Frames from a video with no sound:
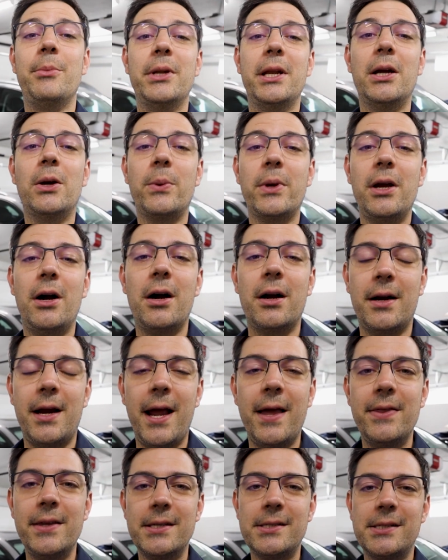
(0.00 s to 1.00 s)
But here we are,
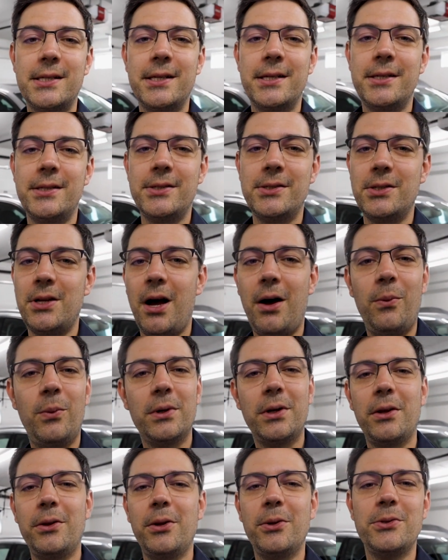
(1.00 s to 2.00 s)
and this is not
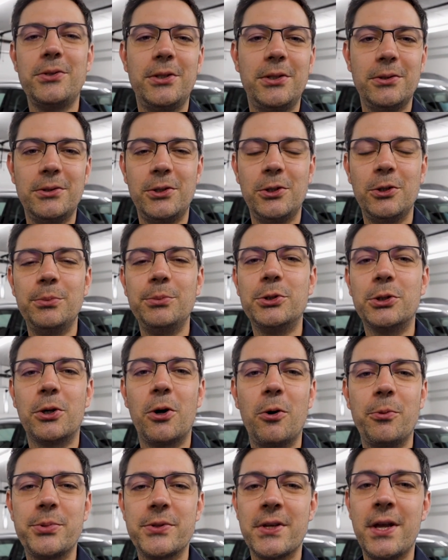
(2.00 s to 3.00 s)
one of those YouTube
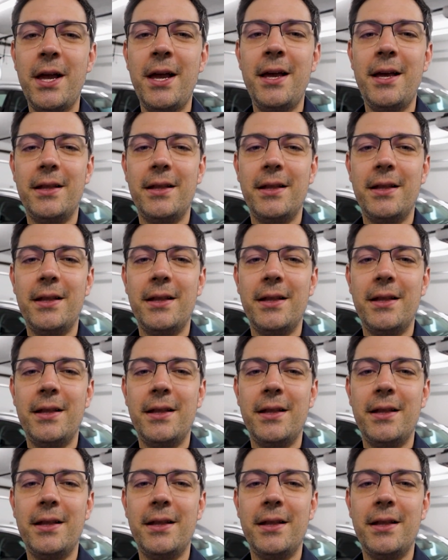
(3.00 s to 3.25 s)
tropes.